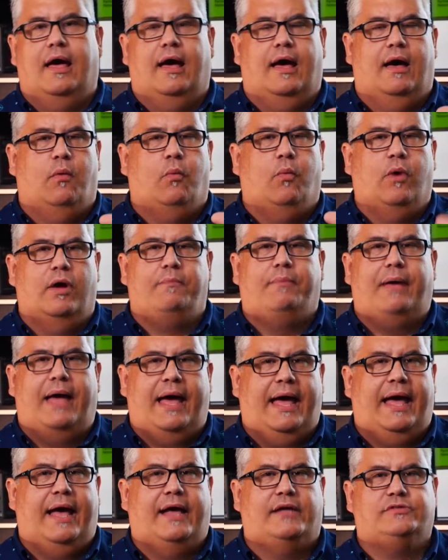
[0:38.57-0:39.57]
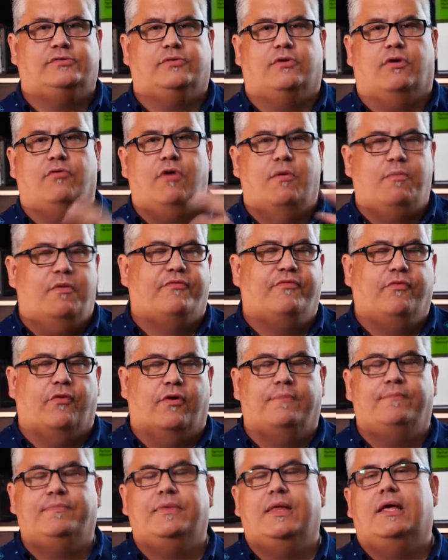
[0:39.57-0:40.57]
OnePass or a
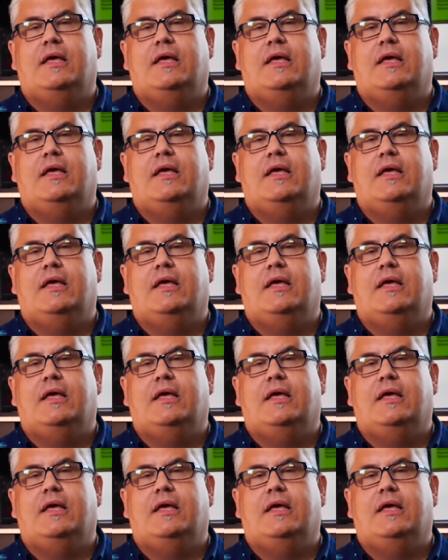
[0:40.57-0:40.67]
RoboForm.